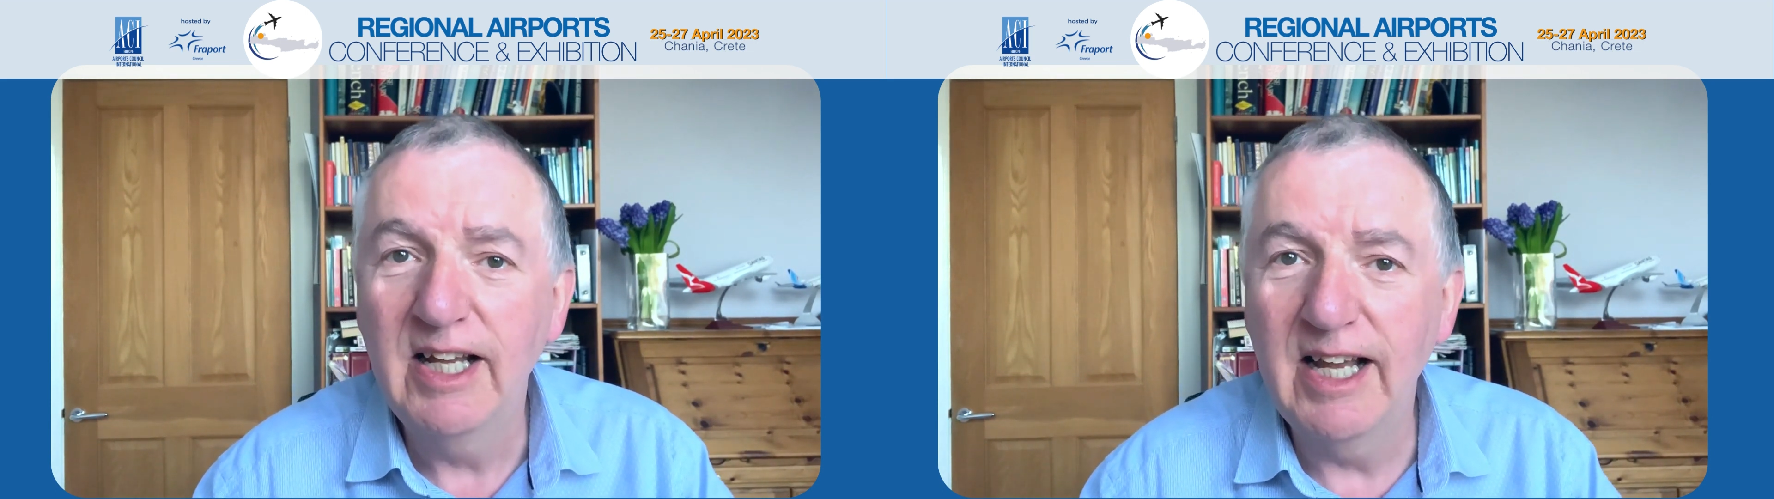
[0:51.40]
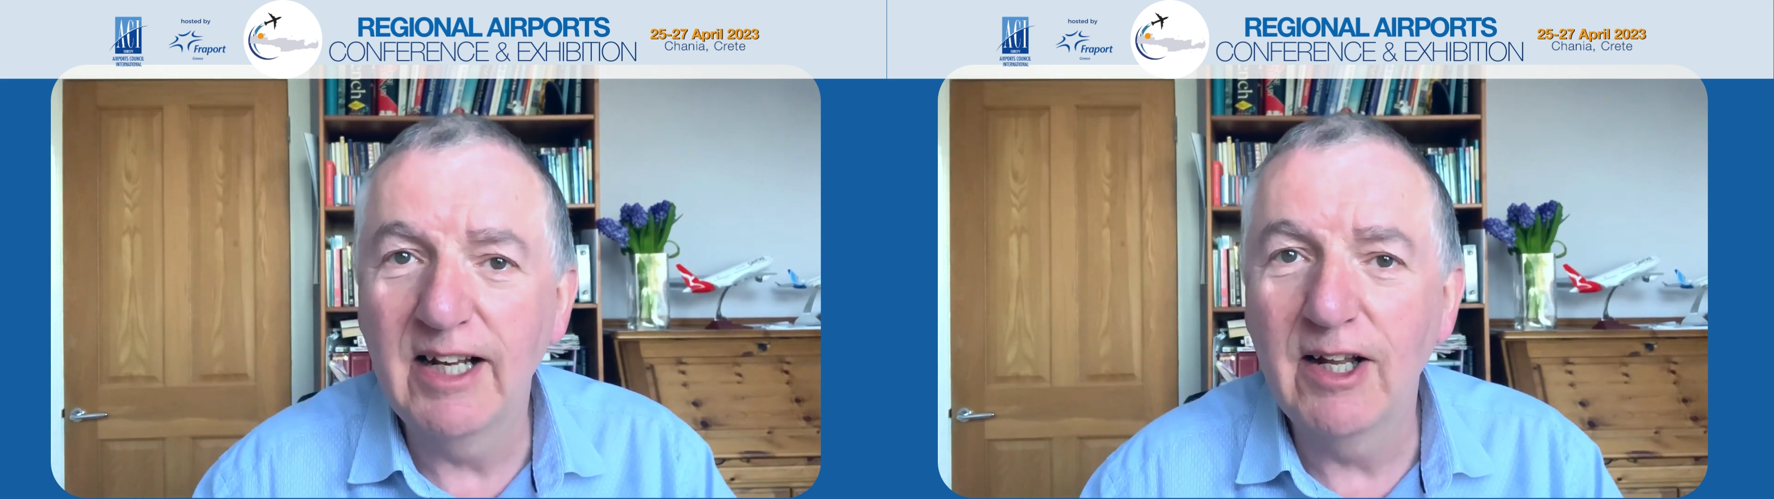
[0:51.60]

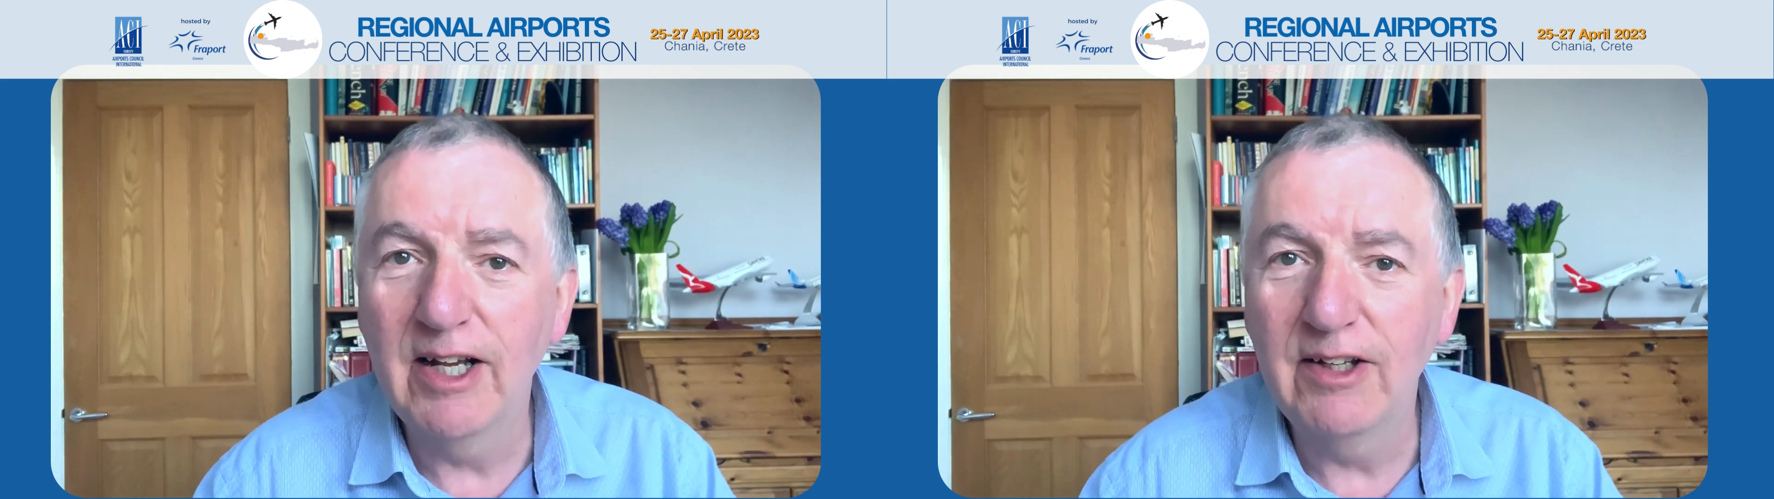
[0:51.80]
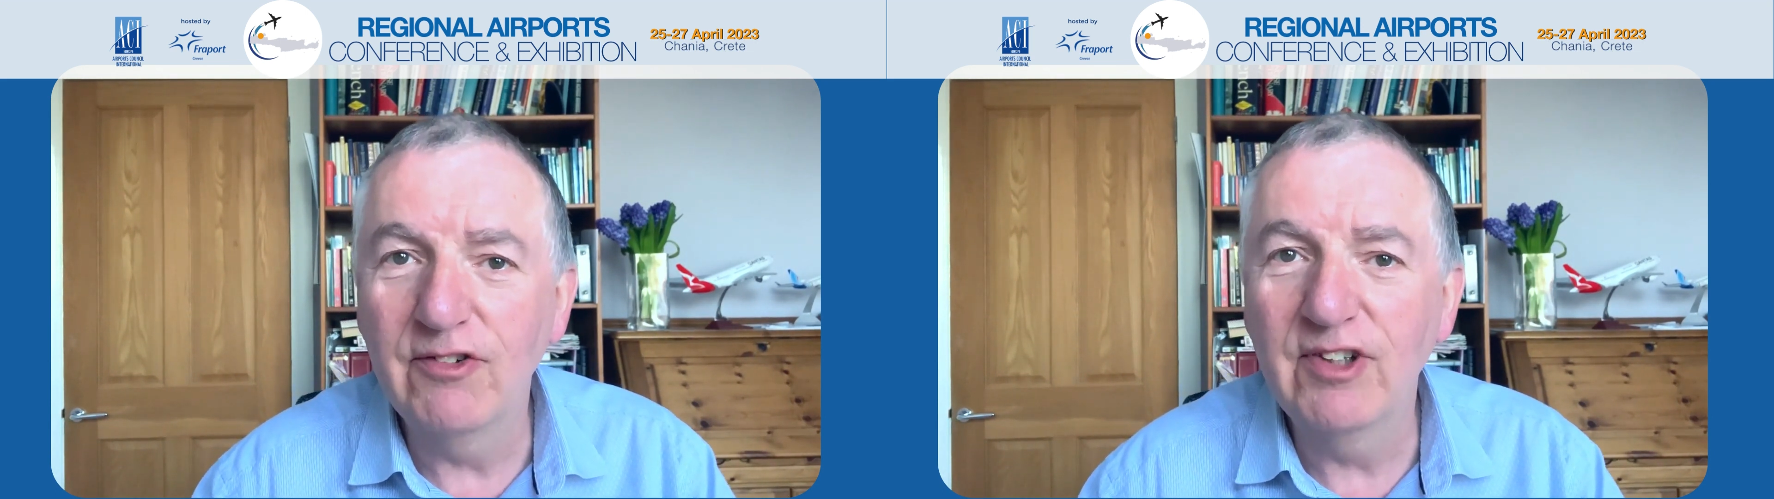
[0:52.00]

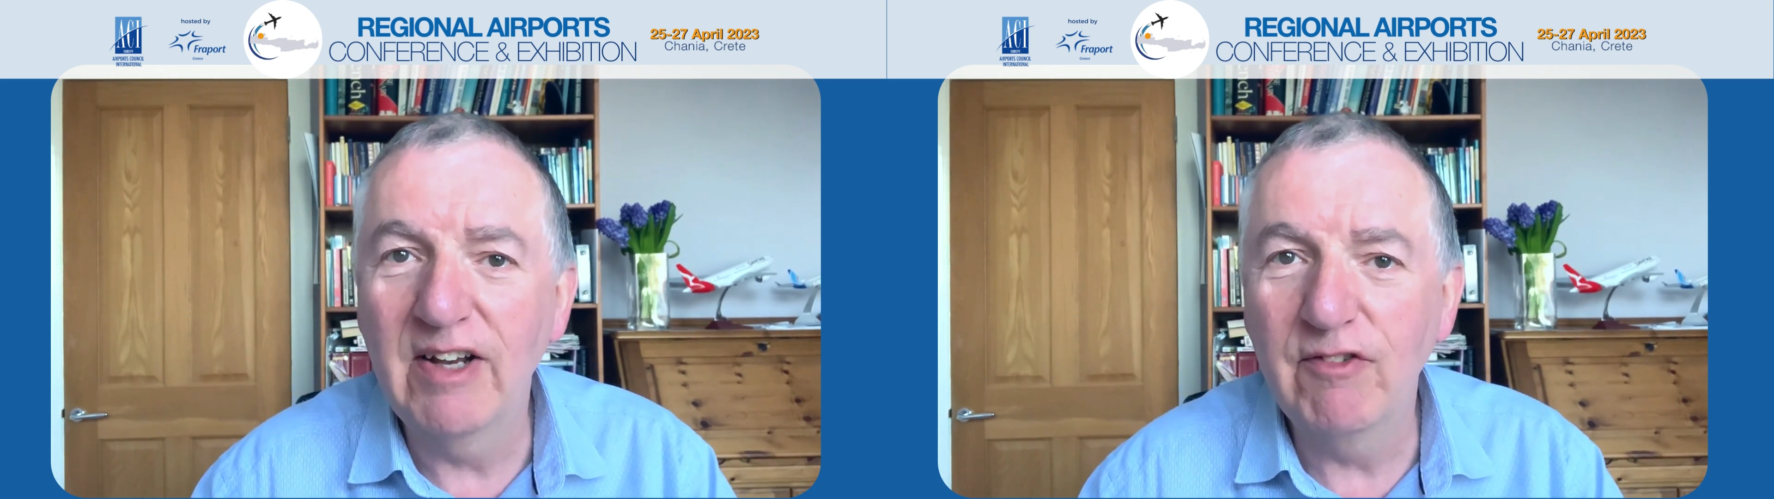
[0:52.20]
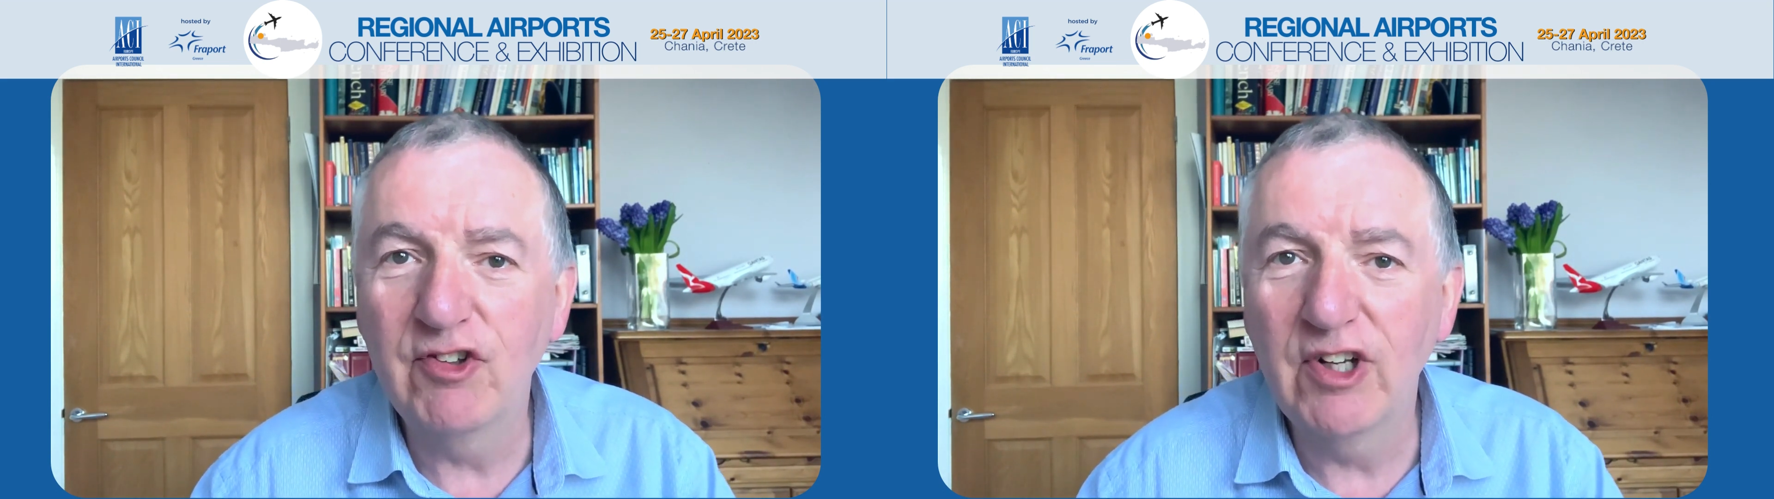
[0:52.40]
airlines, and the